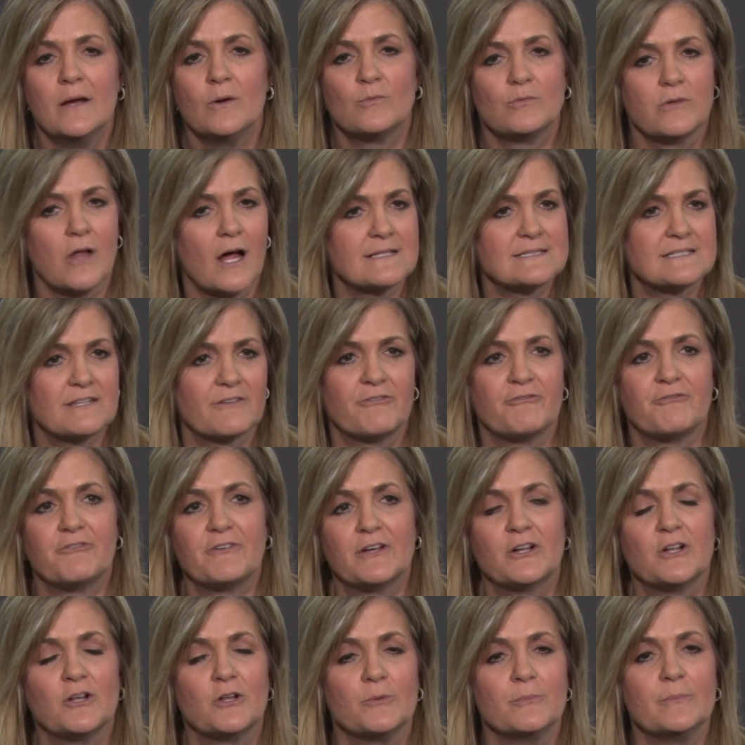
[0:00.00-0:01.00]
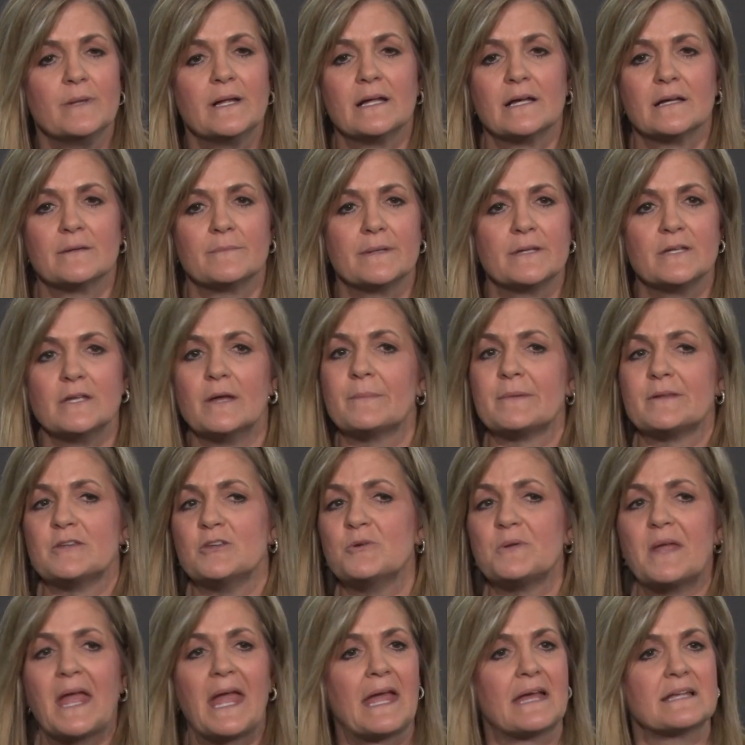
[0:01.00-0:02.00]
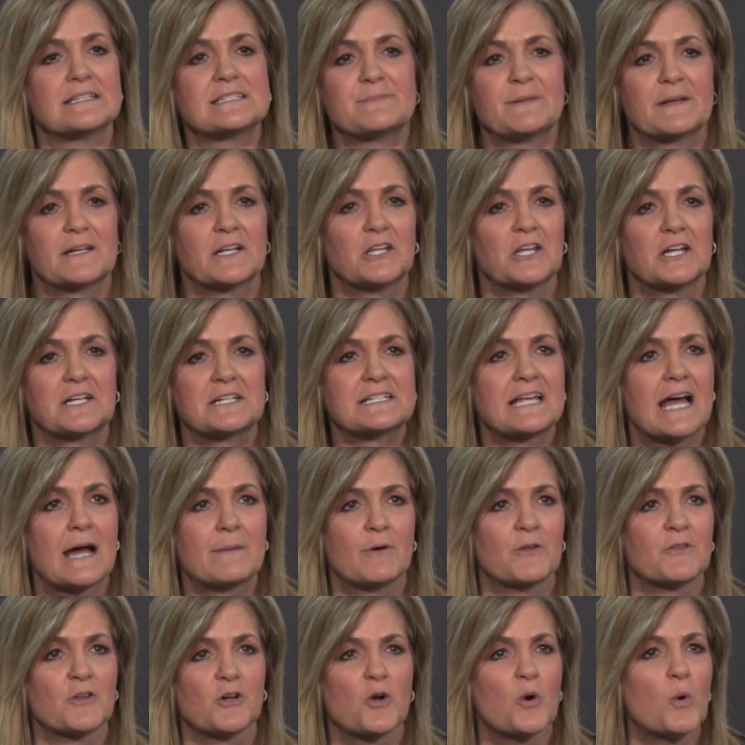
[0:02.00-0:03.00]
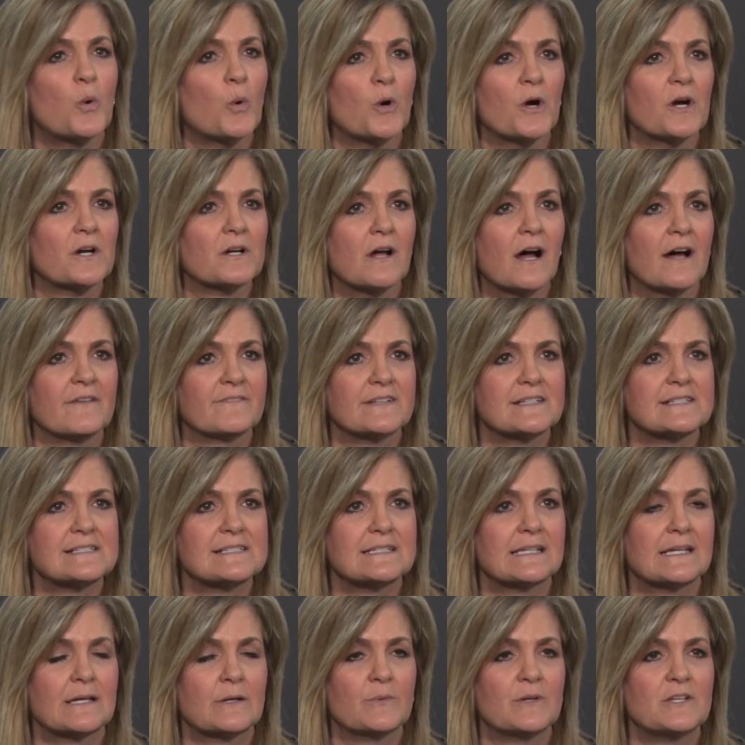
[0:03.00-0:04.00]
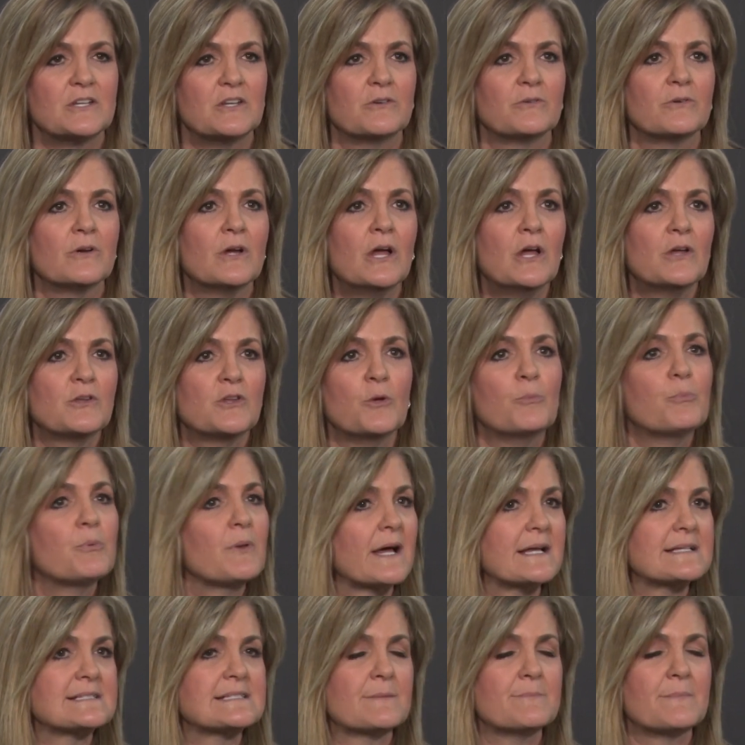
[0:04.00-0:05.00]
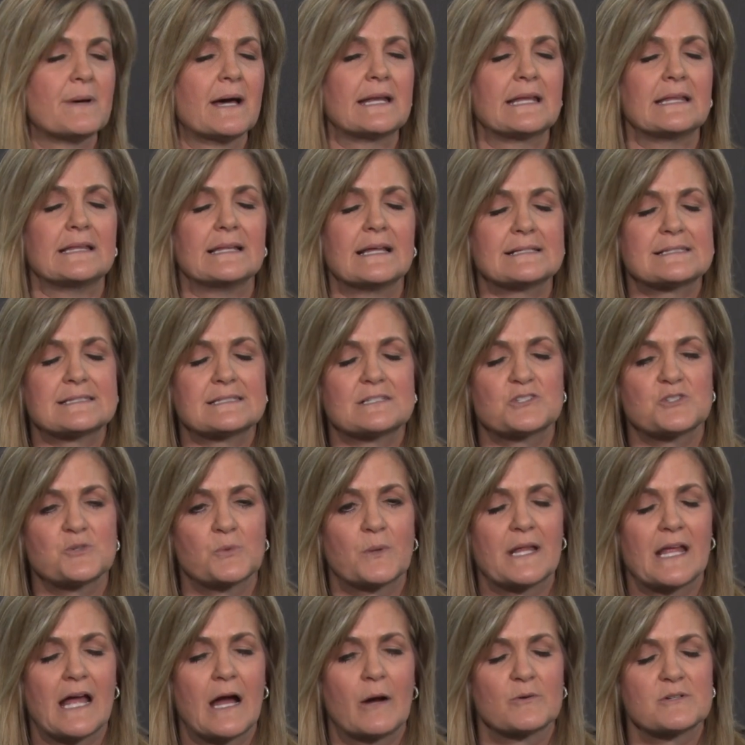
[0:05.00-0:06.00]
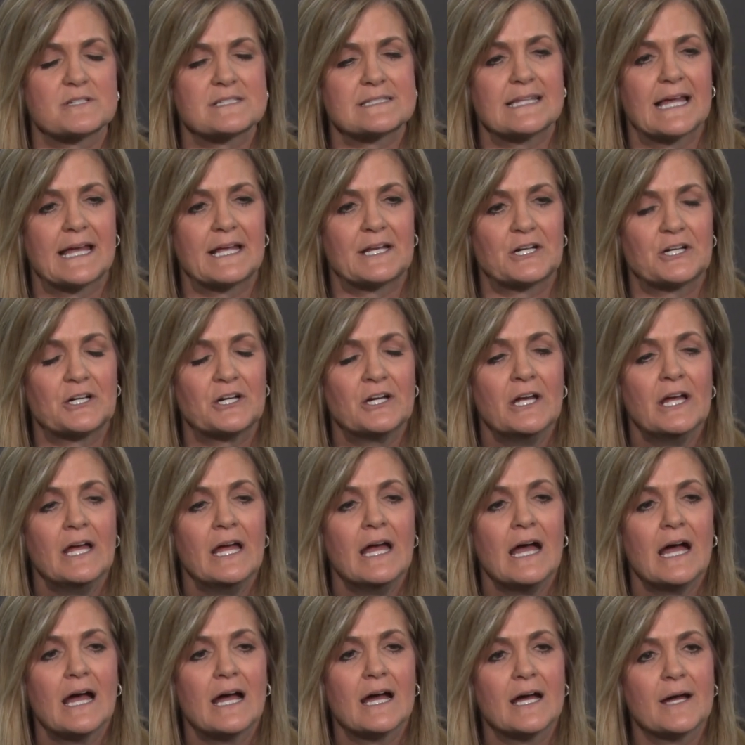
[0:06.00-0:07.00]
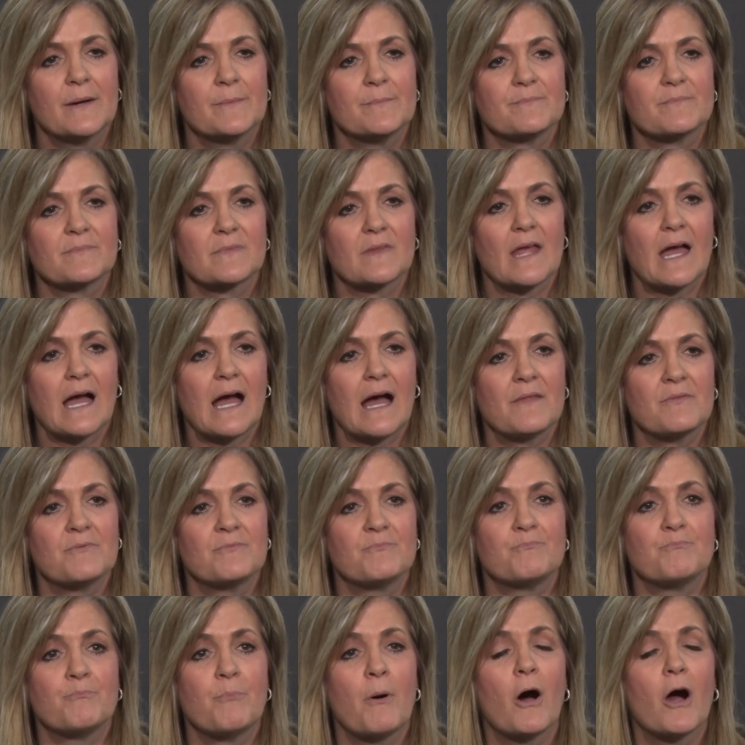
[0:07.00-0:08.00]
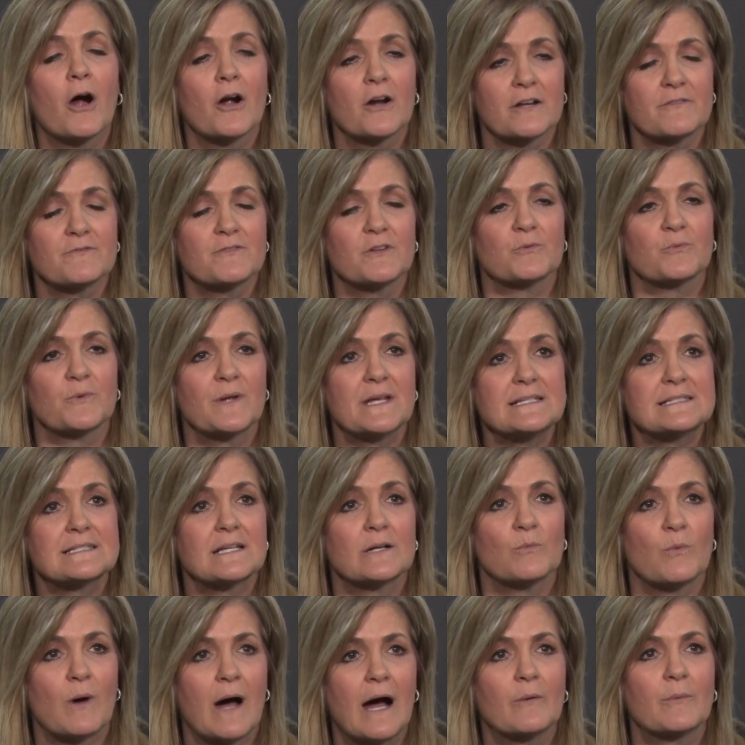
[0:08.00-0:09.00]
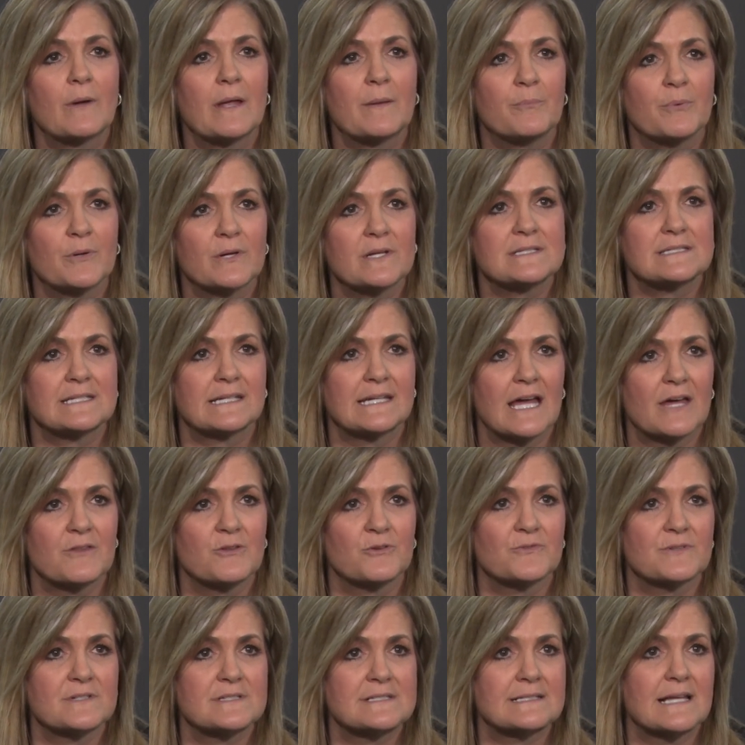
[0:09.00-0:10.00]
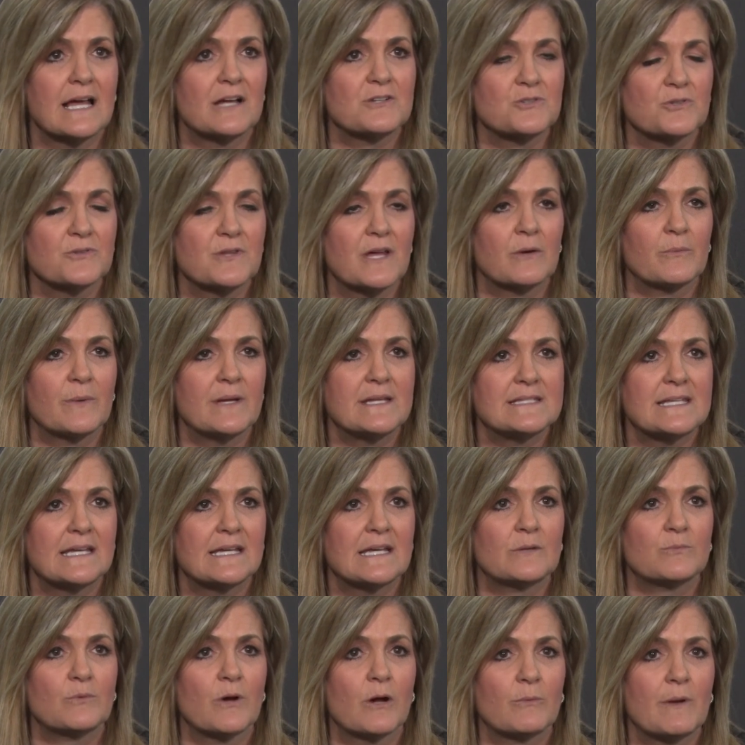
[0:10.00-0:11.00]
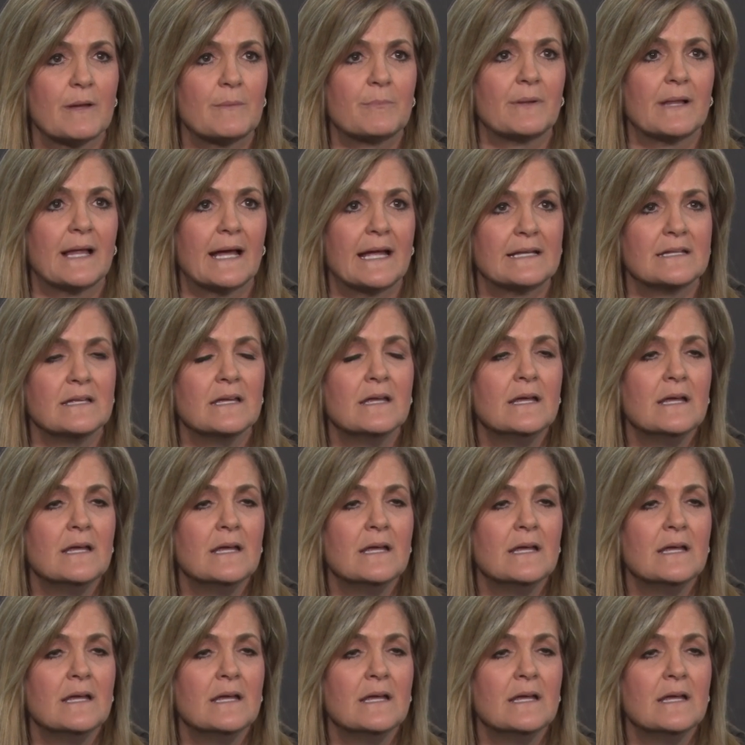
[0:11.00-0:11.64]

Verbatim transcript: lots of film. Uh, I mean, you can't spend a lot of time on the court, obviously, when you you play somebody less than 20 hours later. Um, part of the reason why we put together the schedule that we did, where we played,